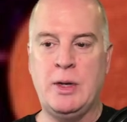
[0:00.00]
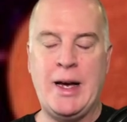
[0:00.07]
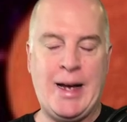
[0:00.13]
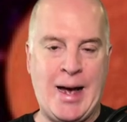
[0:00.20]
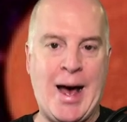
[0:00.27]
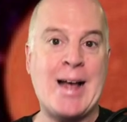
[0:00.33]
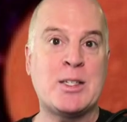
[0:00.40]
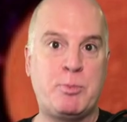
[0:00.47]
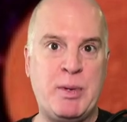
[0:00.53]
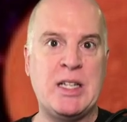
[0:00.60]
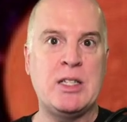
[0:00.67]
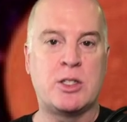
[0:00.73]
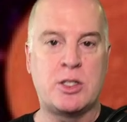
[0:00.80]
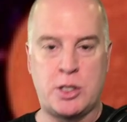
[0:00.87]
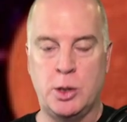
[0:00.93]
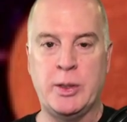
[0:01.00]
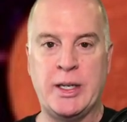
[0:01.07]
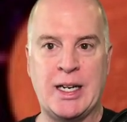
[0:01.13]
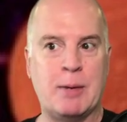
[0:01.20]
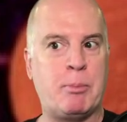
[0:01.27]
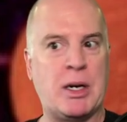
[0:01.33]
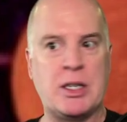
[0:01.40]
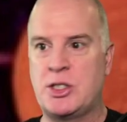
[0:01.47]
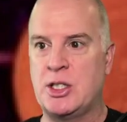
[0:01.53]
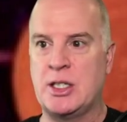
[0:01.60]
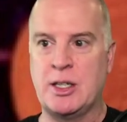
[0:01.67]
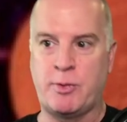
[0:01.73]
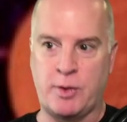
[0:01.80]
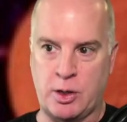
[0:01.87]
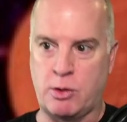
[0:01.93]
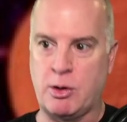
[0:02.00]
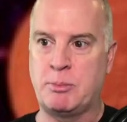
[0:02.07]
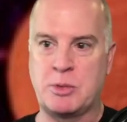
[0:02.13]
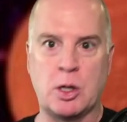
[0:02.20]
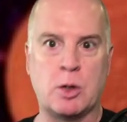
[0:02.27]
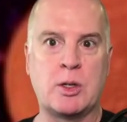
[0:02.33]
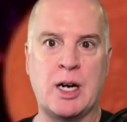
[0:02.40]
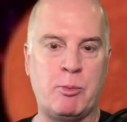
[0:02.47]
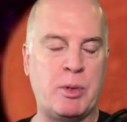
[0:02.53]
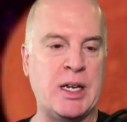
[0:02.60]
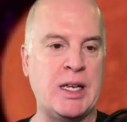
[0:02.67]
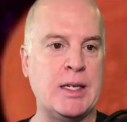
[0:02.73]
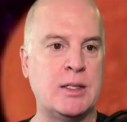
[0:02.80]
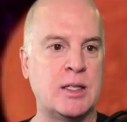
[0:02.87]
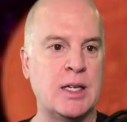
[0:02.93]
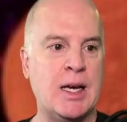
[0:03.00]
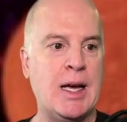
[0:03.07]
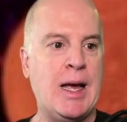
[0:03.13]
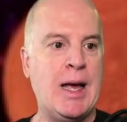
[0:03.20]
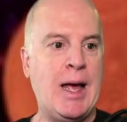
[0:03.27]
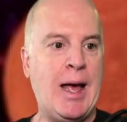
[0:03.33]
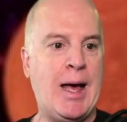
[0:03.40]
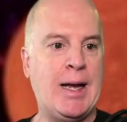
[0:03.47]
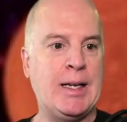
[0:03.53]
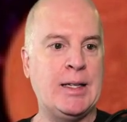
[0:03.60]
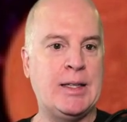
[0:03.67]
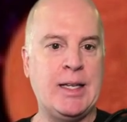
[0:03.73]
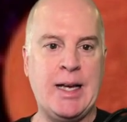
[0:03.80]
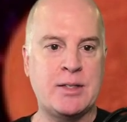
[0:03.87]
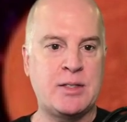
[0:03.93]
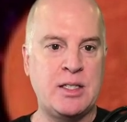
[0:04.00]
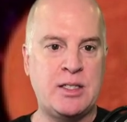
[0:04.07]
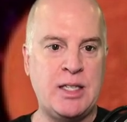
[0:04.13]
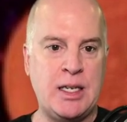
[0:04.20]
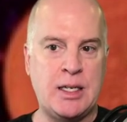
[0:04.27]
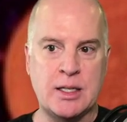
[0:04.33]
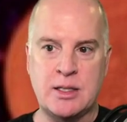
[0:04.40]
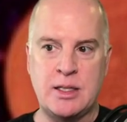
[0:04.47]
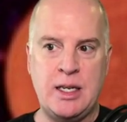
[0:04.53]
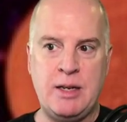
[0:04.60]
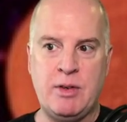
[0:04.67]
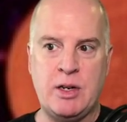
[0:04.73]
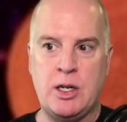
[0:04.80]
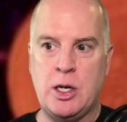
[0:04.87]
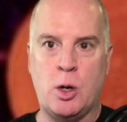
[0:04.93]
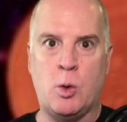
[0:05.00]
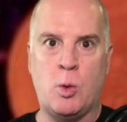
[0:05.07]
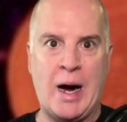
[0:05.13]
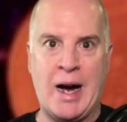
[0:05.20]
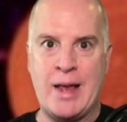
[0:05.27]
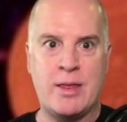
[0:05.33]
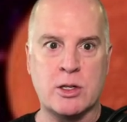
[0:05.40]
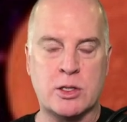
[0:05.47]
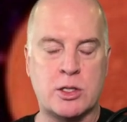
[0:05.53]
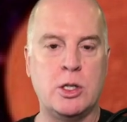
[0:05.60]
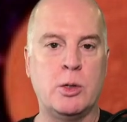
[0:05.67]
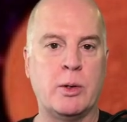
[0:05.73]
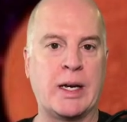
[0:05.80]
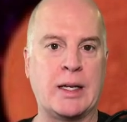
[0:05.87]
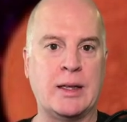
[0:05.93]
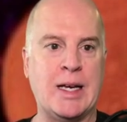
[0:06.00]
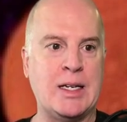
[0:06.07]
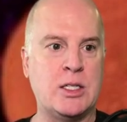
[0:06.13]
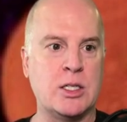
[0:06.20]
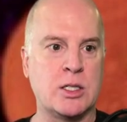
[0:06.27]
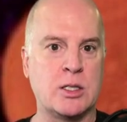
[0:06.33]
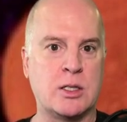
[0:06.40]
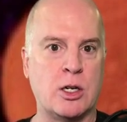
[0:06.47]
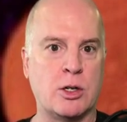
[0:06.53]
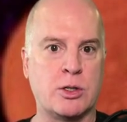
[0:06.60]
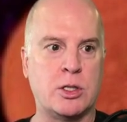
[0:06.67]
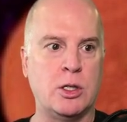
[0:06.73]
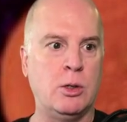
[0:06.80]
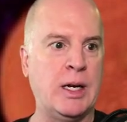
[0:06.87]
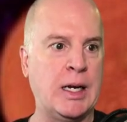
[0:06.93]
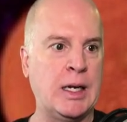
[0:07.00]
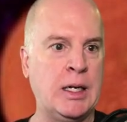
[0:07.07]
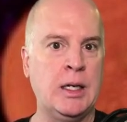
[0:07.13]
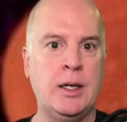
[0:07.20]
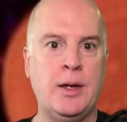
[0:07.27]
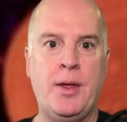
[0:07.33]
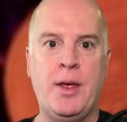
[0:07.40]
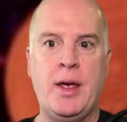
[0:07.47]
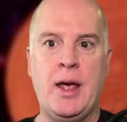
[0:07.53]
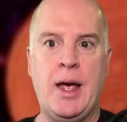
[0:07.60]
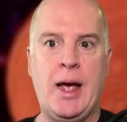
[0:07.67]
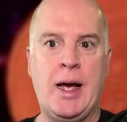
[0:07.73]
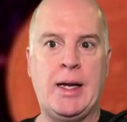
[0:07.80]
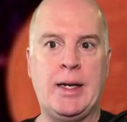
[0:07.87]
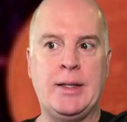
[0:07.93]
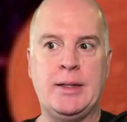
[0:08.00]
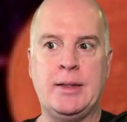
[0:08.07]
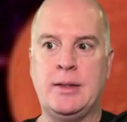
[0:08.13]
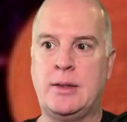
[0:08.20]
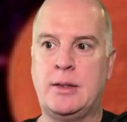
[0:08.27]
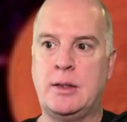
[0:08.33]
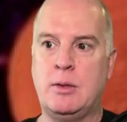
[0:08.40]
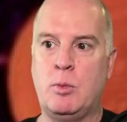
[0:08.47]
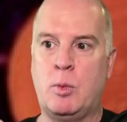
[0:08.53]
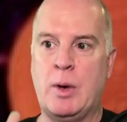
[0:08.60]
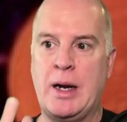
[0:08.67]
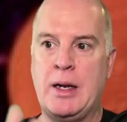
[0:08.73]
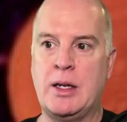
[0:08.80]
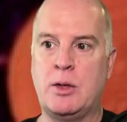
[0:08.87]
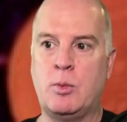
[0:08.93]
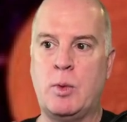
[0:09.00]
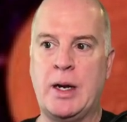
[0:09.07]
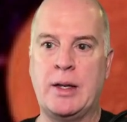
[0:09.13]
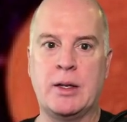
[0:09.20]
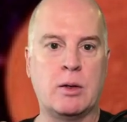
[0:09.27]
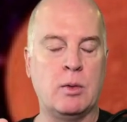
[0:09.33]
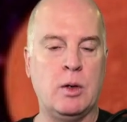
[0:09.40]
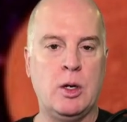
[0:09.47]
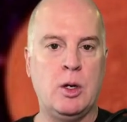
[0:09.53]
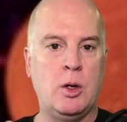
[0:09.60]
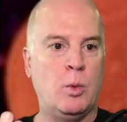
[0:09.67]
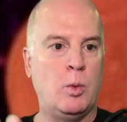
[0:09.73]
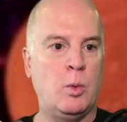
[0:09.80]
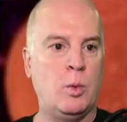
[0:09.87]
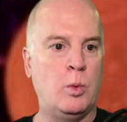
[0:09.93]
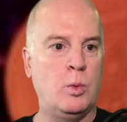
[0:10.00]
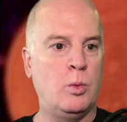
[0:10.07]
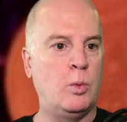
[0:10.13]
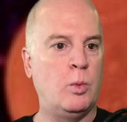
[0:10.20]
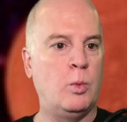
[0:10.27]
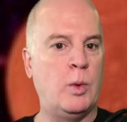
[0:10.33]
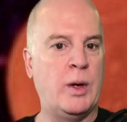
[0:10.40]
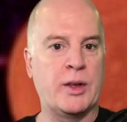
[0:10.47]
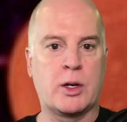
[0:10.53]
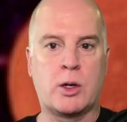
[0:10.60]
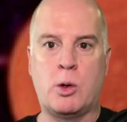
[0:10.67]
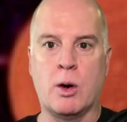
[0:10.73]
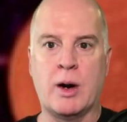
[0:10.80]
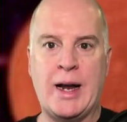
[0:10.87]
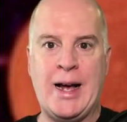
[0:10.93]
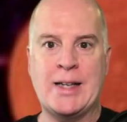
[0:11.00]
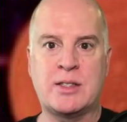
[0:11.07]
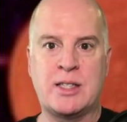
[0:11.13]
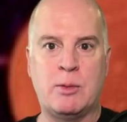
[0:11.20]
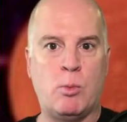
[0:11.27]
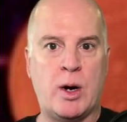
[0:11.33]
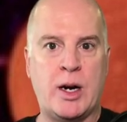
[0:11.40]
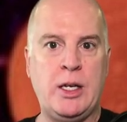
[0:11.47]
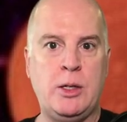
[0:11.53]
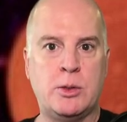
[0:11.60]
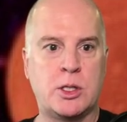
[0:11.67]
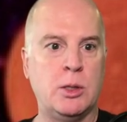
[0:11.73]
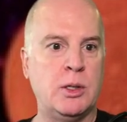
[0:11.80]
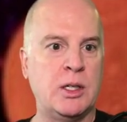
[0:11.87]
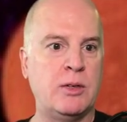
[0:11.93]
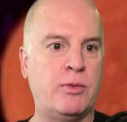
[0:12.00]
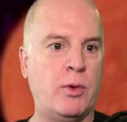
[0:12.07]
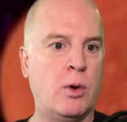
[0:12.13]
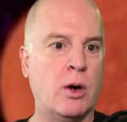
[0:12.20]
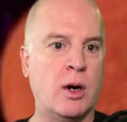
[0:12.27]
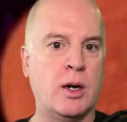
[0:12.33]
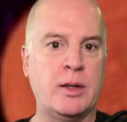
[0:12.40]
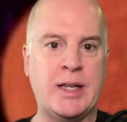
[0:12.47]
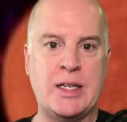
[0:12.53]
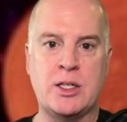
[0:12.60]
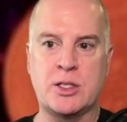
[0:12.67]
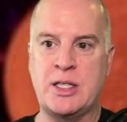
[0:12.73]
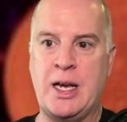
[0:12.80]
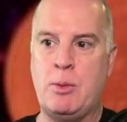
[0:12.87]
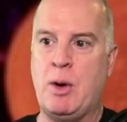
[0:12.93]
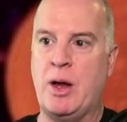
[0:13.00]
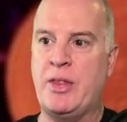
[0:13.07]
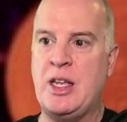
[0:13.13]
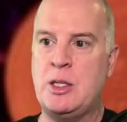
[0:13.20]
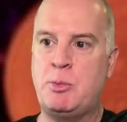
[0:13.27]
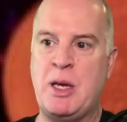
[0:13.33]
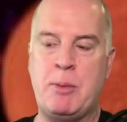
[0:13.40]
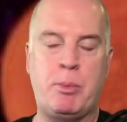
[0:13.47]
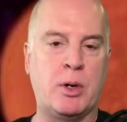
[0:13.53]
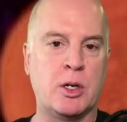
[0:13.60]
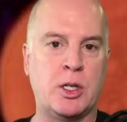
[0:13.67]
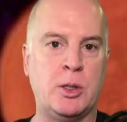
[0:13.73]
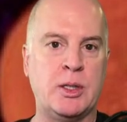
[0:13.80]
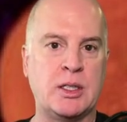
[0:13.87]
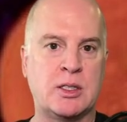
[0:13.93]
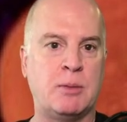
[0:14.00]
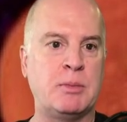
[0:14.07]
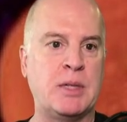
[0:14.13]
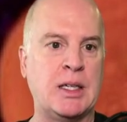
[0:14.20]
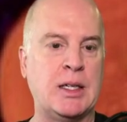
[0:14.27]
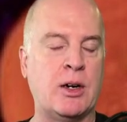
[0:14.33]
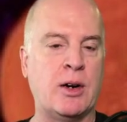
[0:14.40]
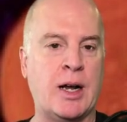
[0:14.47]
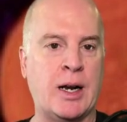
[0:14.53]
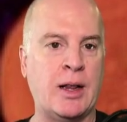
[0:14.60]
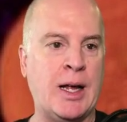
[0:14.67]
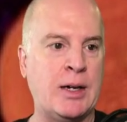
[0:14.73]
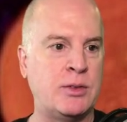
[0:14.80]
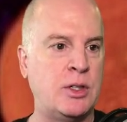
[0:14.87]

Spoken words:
has been suing a bunch of different crypto companies, and the SEC doesn't even know why they're suing. They're suing, and when the court asks them, what are you suing for? They just say, well, these people are doing something they're not allowed